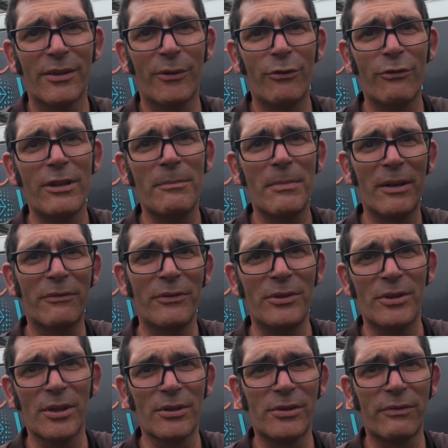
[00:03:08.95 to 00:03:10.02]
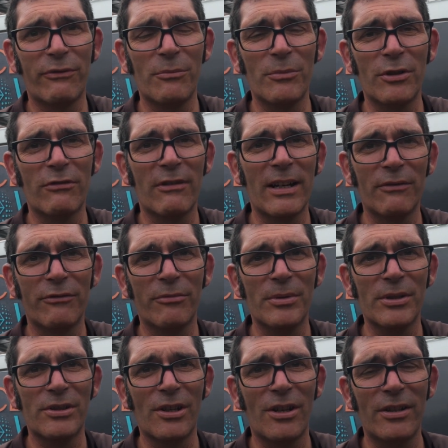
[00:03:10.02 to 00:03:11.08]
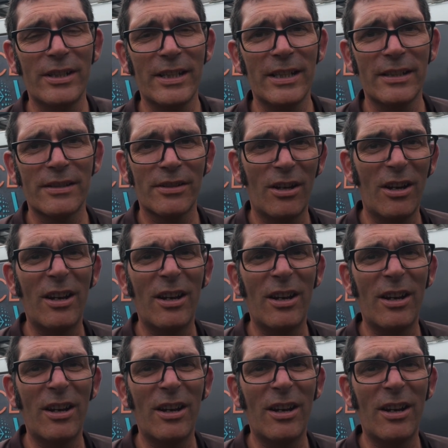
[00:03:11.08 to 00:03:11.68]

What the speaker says: 3 Matthew does from the ground, from the side ears.